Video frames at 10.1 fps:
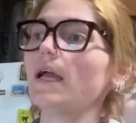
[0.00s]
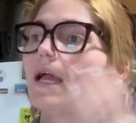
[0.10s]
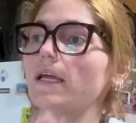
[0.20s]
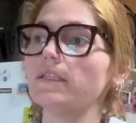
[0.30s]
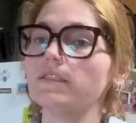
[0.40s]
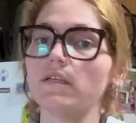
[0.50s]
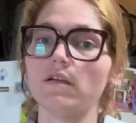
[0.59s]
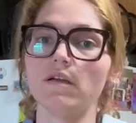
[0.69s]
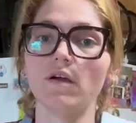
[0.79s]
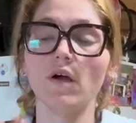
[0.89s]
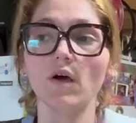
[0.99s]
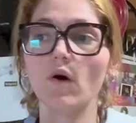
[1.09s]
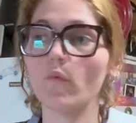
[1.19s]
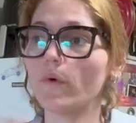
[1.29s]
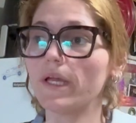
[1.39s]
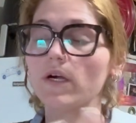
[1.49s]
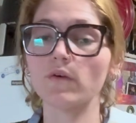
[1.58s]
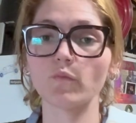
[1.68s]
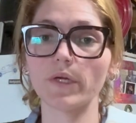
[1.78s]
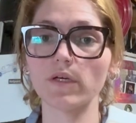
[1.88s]
And we
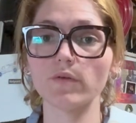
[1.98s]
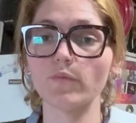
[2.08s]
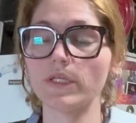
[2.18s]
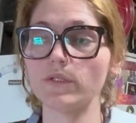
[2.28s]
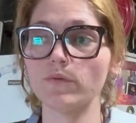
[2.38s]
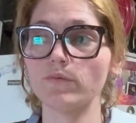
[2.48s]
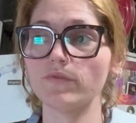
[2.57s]
don't